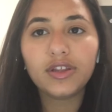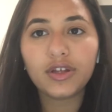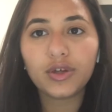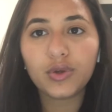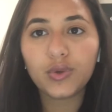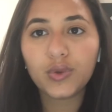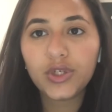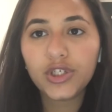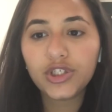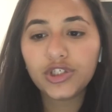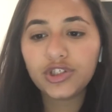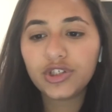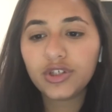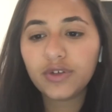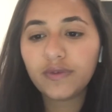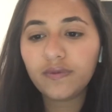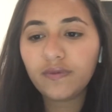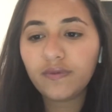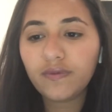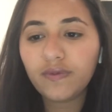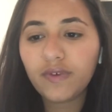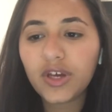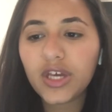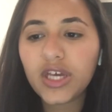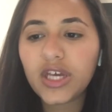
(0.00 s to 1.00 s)
Christian
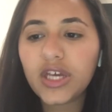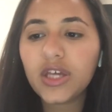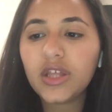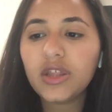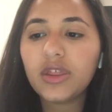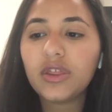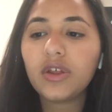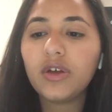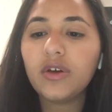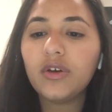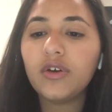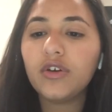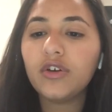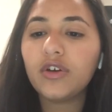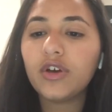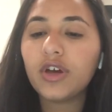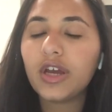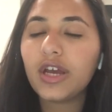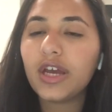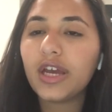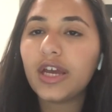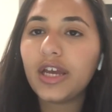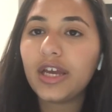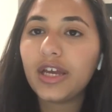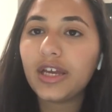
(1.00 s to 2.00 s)
faith
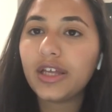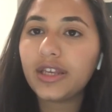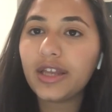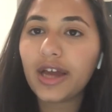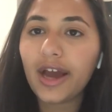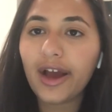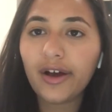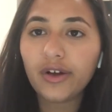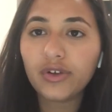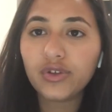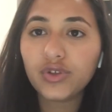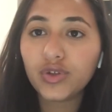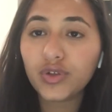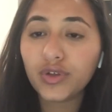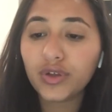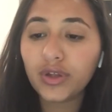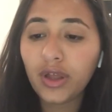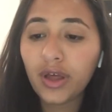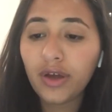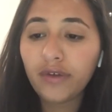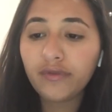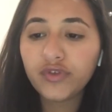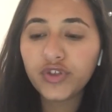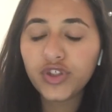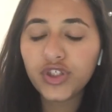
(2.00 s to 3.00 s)
and how to
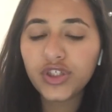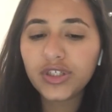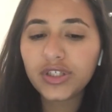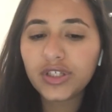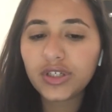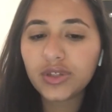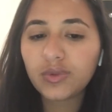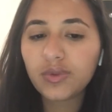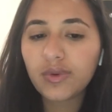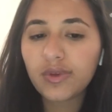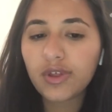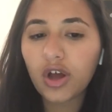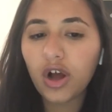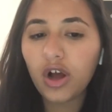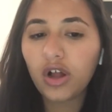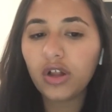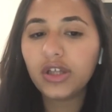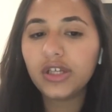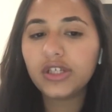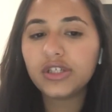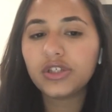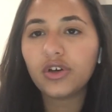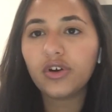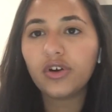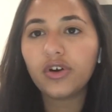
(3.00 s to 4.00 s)
love Jesus with all
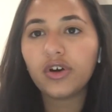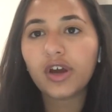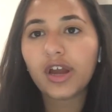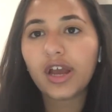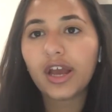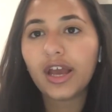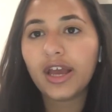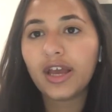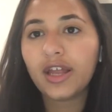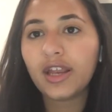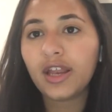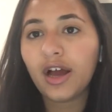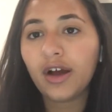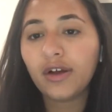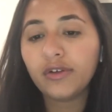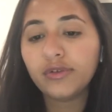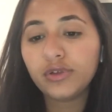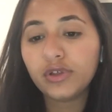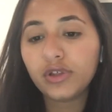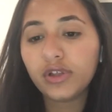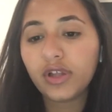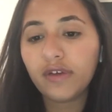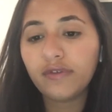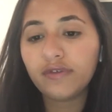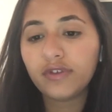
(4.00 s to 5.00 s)
his heart and how
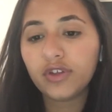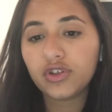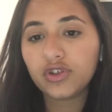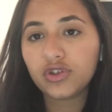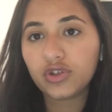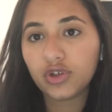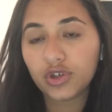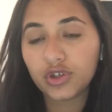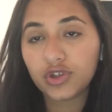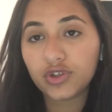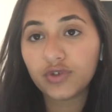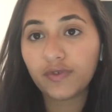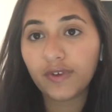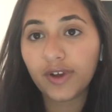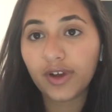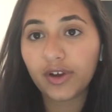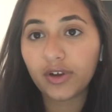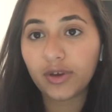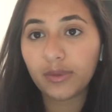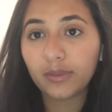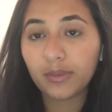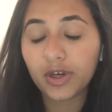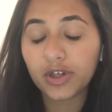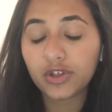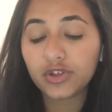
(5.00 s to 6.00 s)
to love the church very
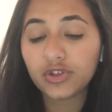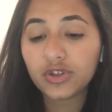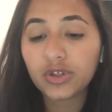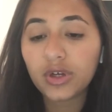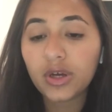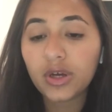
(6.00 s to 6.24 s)
much.